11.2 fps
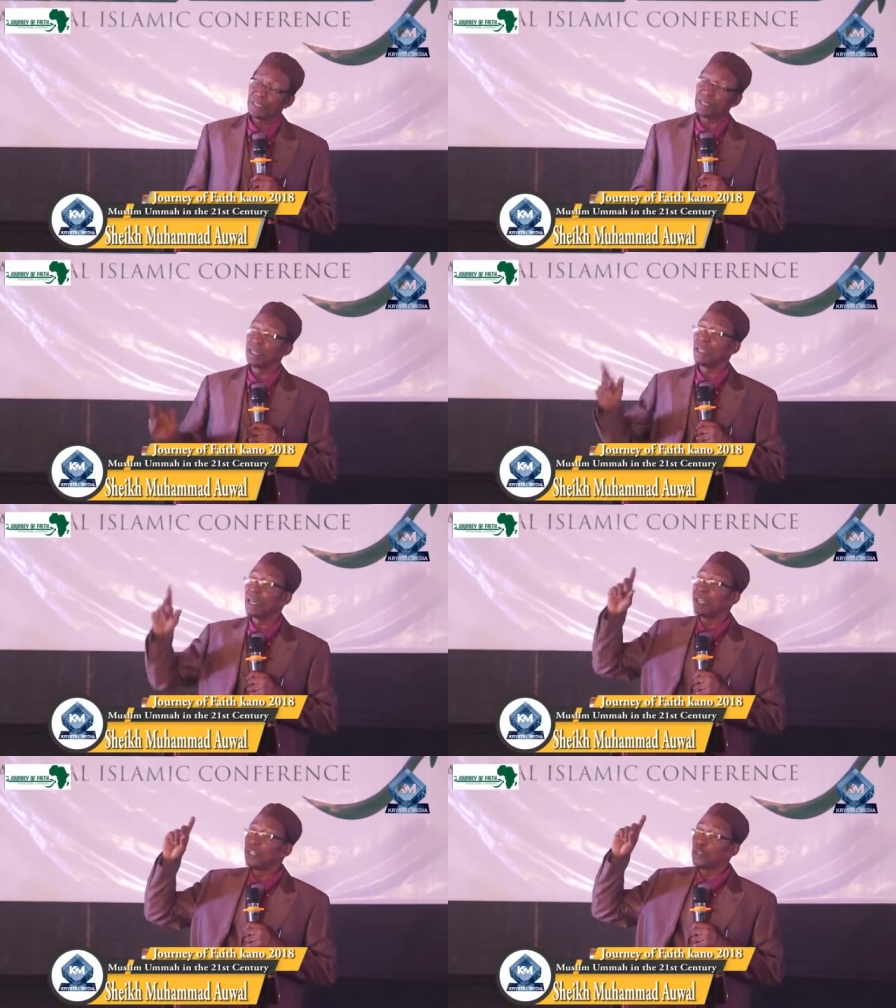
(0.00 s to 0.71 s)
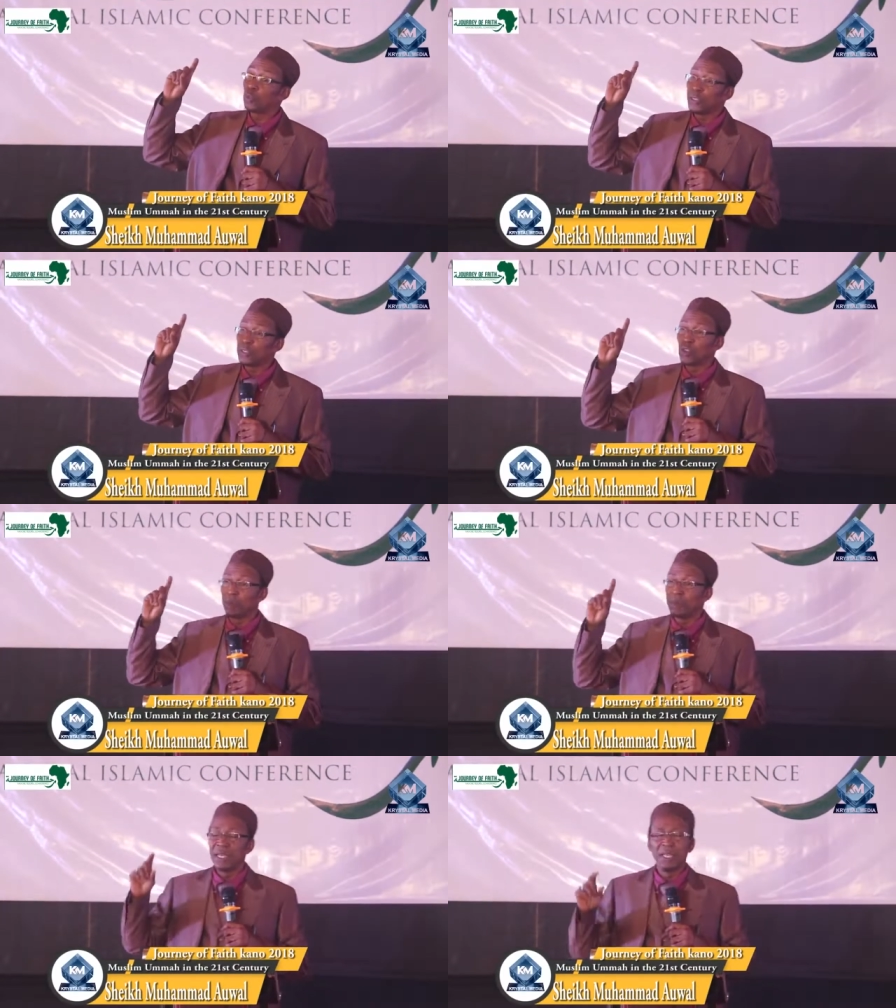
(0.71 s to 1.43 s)
and Allah in His
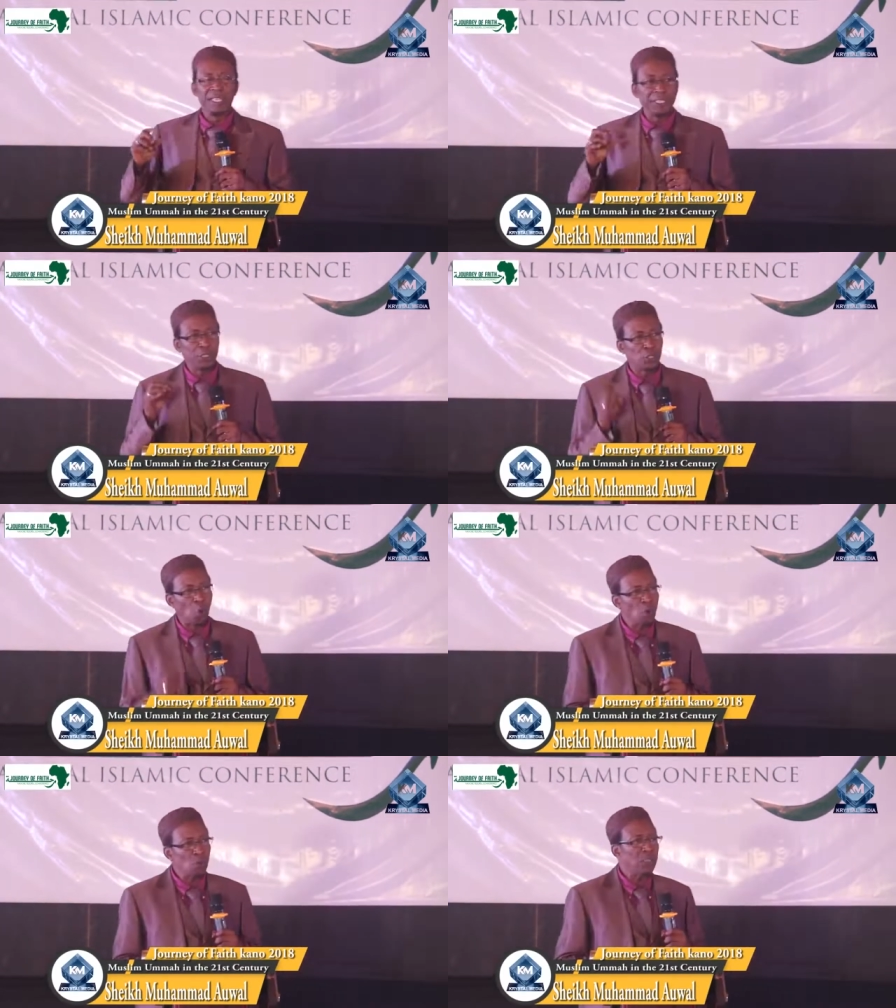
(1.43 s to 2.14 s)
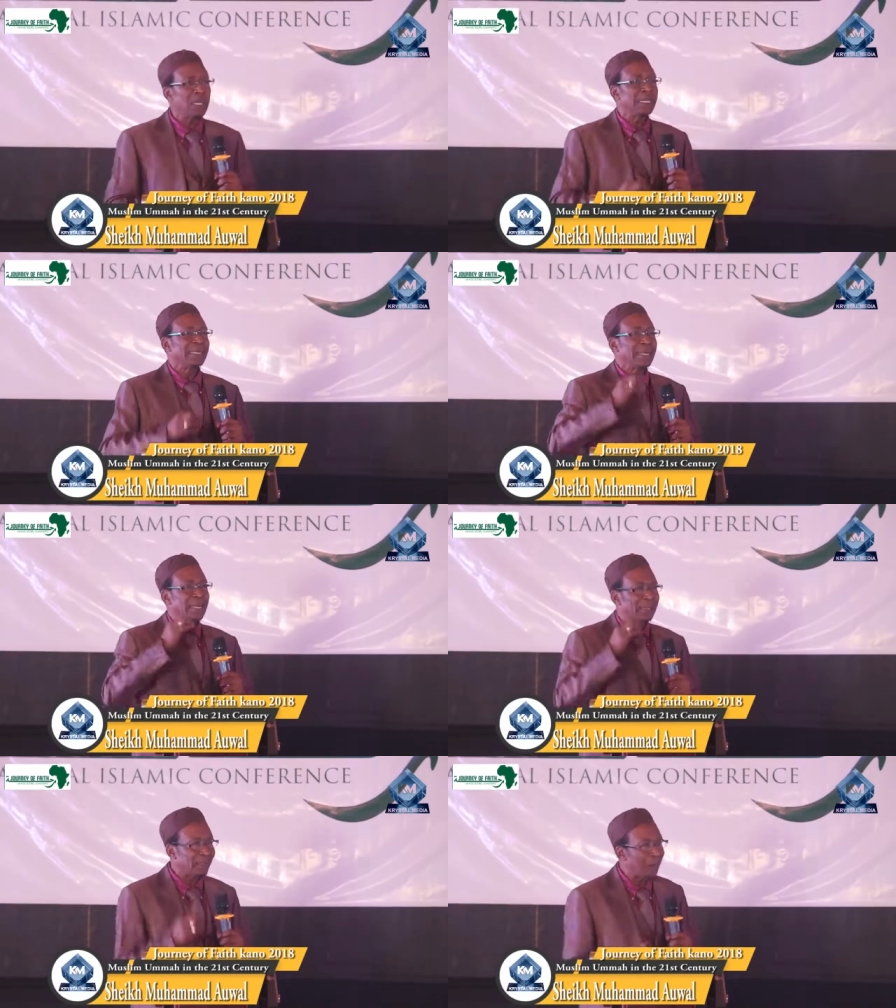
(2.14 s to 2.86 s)
wisdom, He chose the
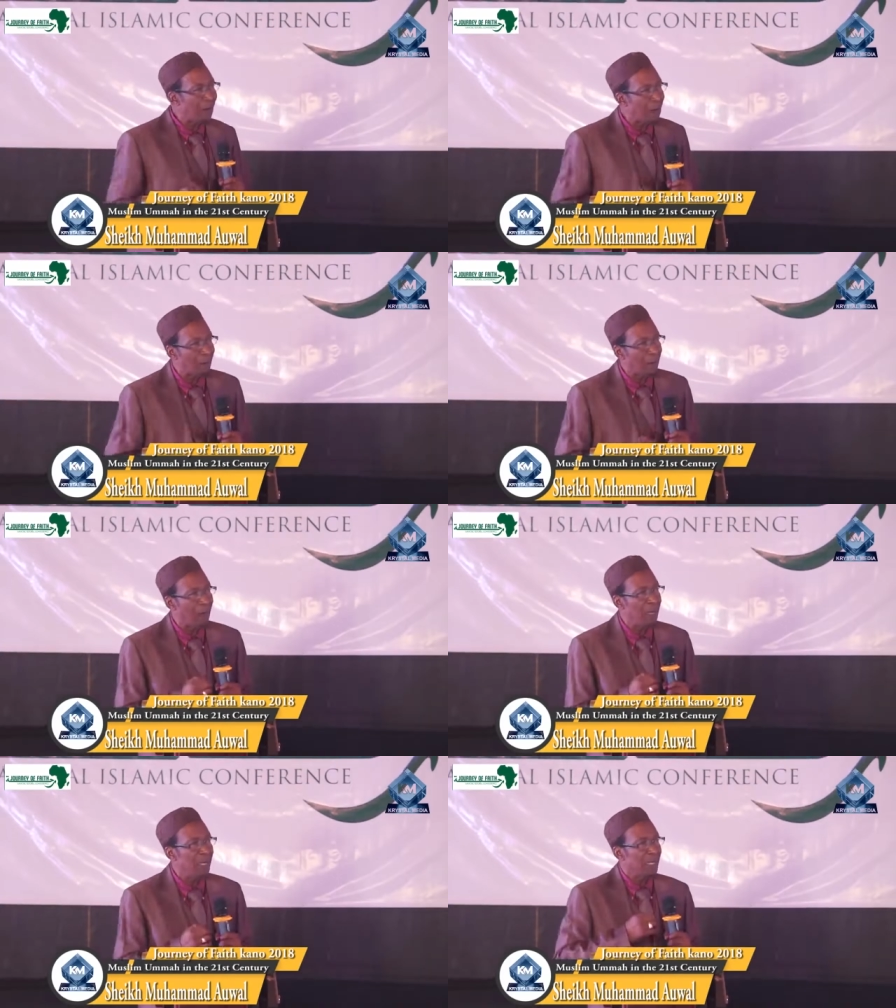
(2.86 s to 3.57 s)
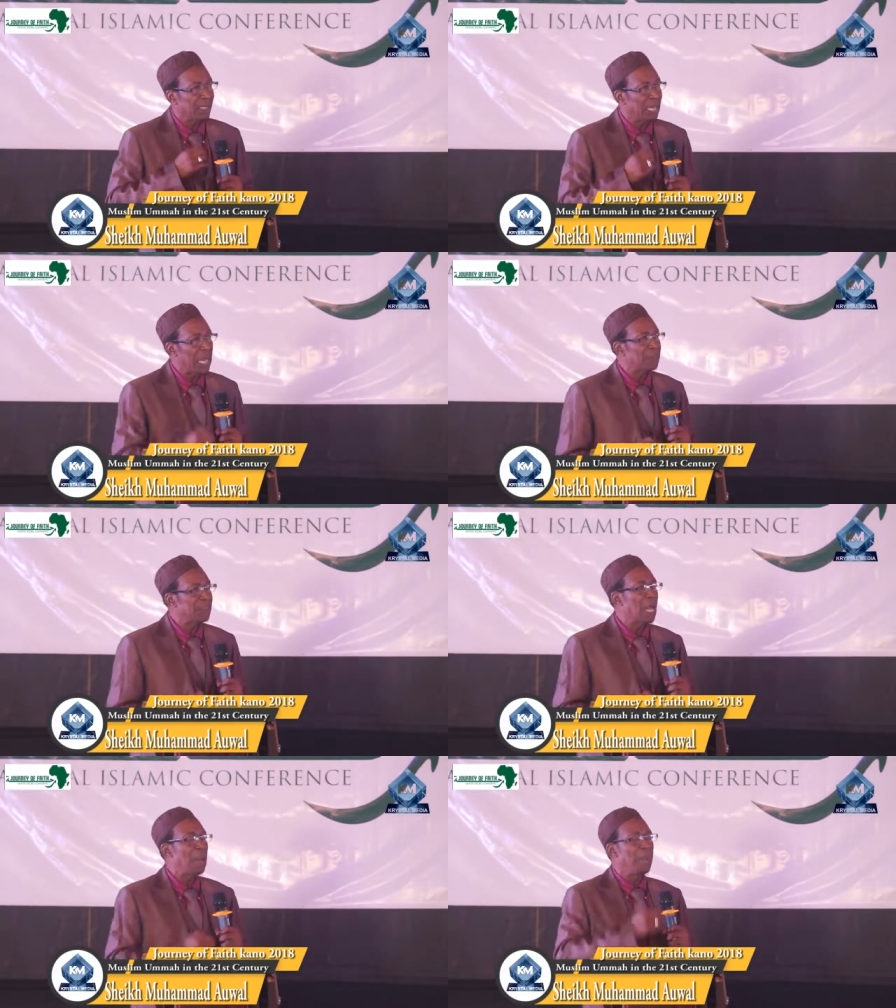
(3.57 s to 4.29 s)
Nasara,
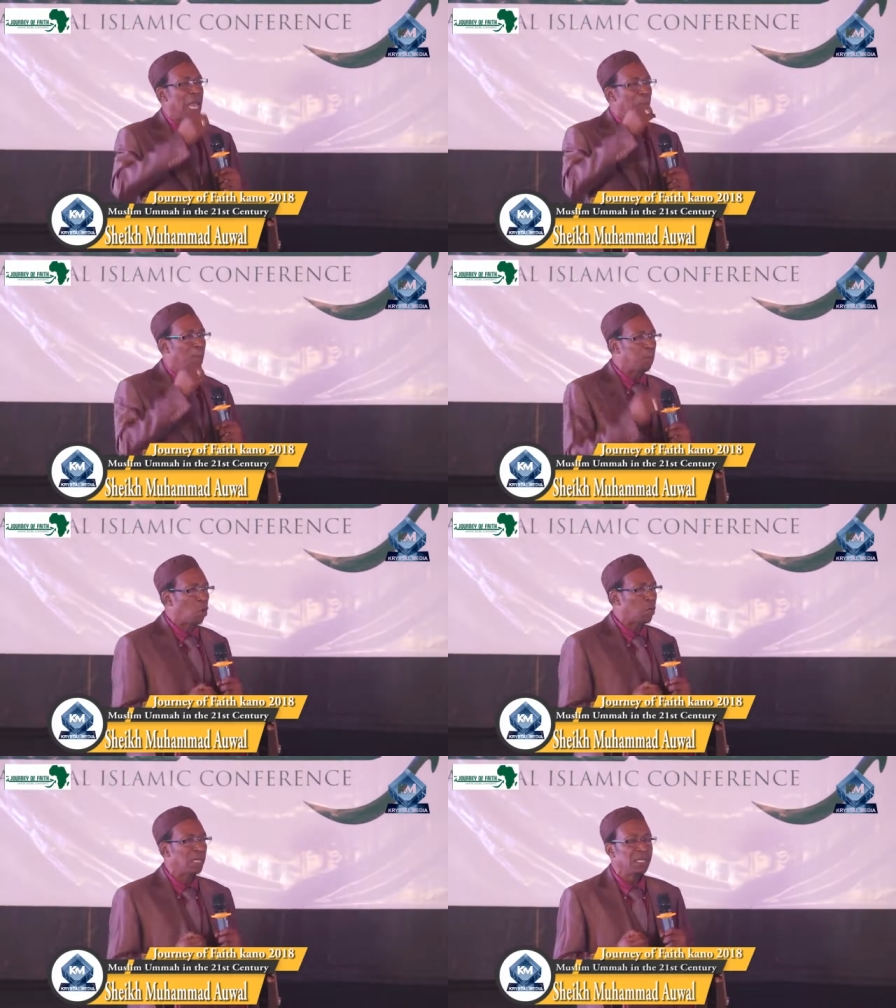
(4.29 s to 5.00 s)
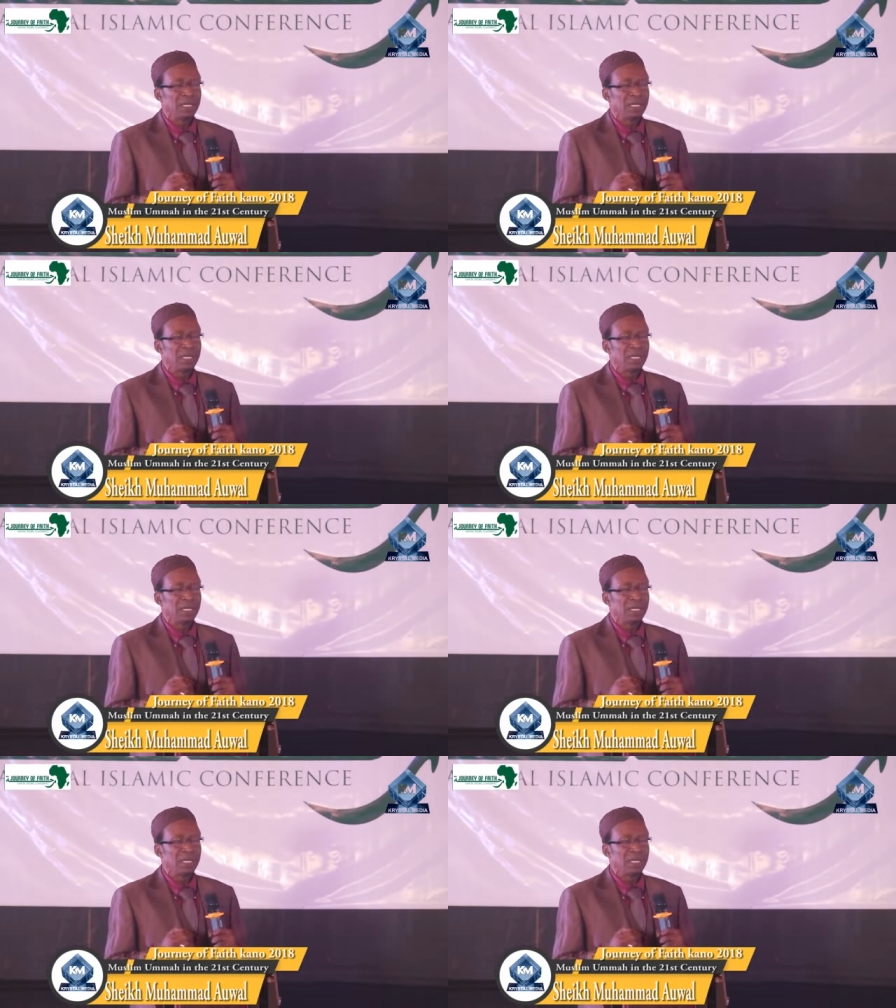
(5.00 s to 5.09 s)
gave them a book.